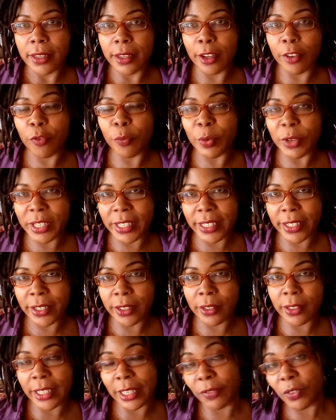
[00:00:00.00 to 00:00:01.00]
of
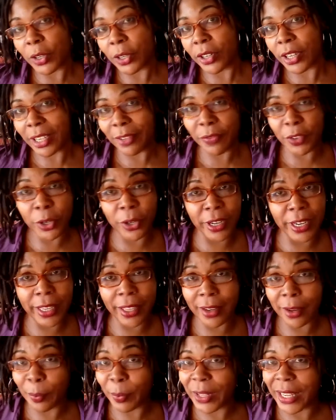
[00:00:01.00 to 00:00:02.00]
Brazil, if you're
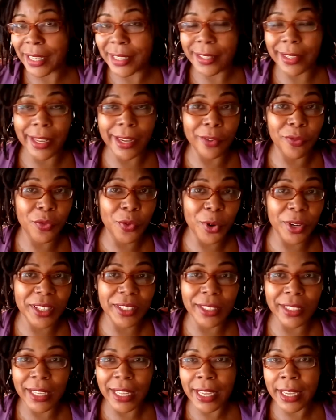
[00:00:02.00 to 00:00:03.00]
in a place like
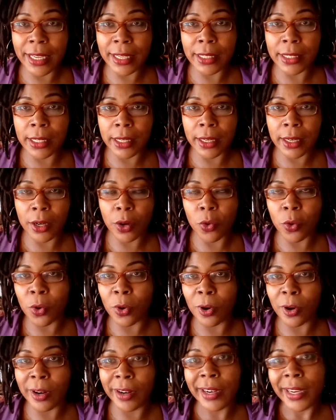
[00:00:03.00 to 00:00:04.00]
Fortaleza
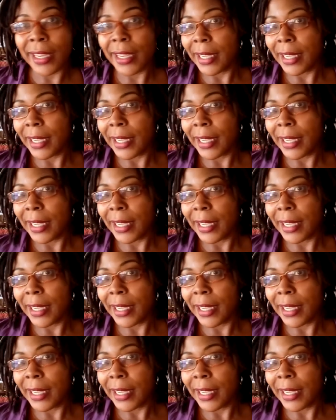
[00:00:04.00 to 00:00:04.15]
or